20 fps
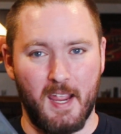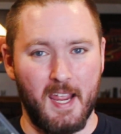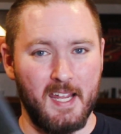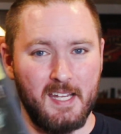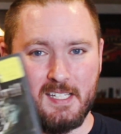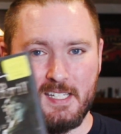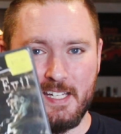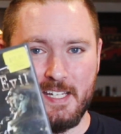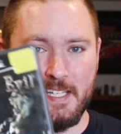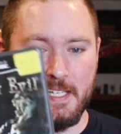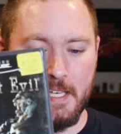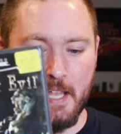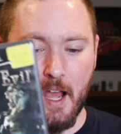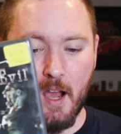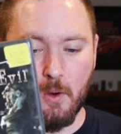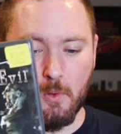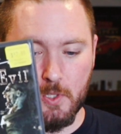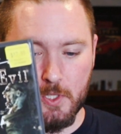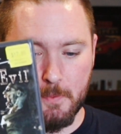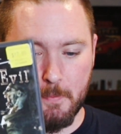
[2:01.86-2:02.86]

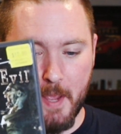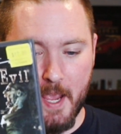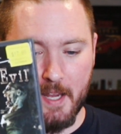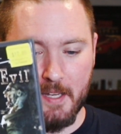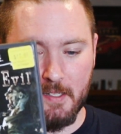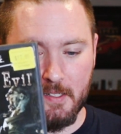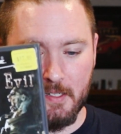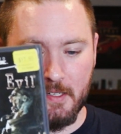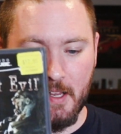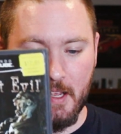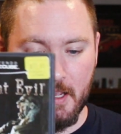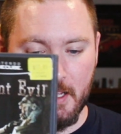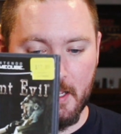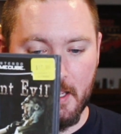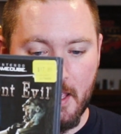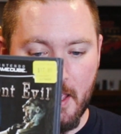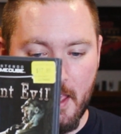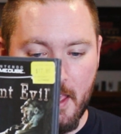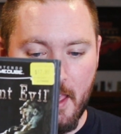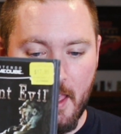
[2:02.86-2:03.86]
$18 back in the day.
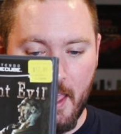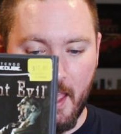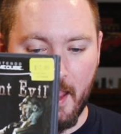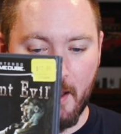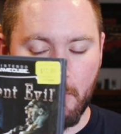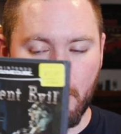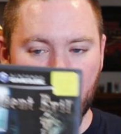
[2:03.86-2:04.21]
And